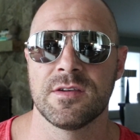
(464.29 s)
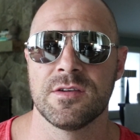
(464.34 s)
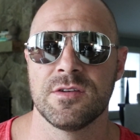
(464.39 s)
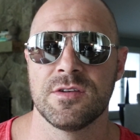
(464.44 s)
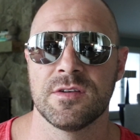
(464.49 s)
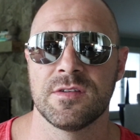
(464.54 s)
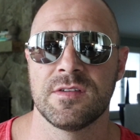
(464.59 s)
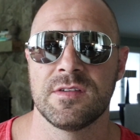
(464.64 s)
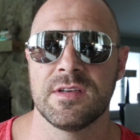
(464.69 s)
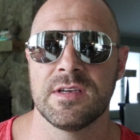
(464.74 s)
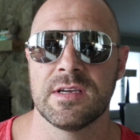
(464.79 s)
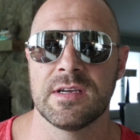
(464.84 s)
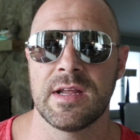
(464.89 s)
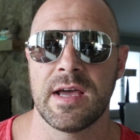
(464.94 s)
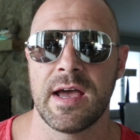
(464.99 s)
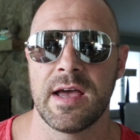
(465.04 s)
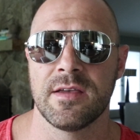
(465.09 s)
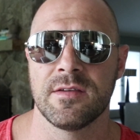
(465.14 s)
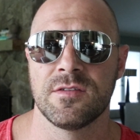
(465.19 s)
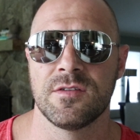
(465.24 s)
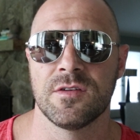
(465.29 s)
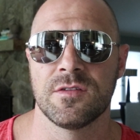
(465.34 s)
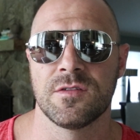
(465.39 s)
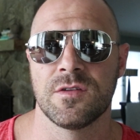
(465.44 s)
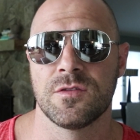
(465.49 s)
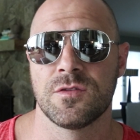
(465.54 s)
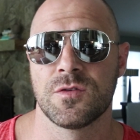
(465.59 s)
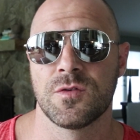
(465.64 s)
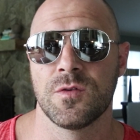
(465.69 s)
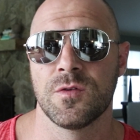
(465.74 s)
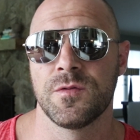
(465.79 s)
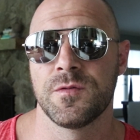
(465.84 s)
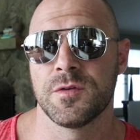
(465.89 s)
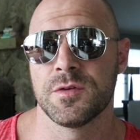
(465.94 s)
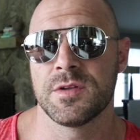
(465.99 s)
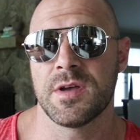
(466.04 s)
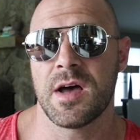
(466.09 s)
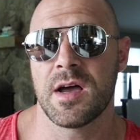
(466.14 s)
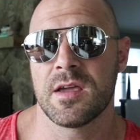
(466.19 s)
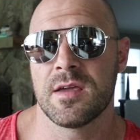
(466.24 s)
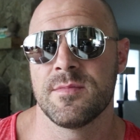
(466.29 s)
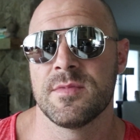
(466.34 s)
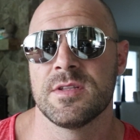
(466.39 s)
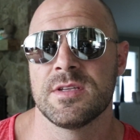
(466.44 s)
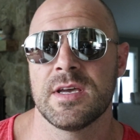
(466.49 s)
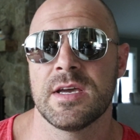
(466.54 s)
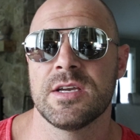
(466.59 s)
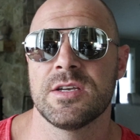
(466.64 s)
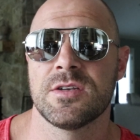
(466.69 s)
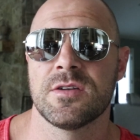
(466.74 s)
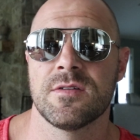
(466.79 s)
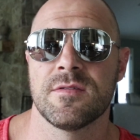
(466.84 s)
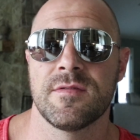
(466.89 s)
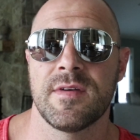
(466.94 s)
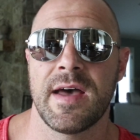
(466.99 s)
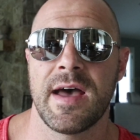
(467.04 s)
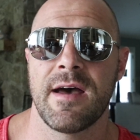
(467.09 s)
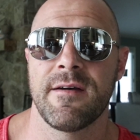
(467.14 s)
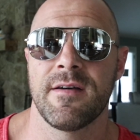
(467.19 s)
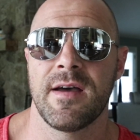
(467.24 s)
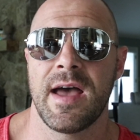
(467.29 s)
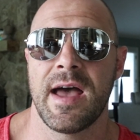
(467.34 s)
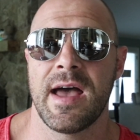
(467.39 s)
can just see it as just a truthful documentation of that,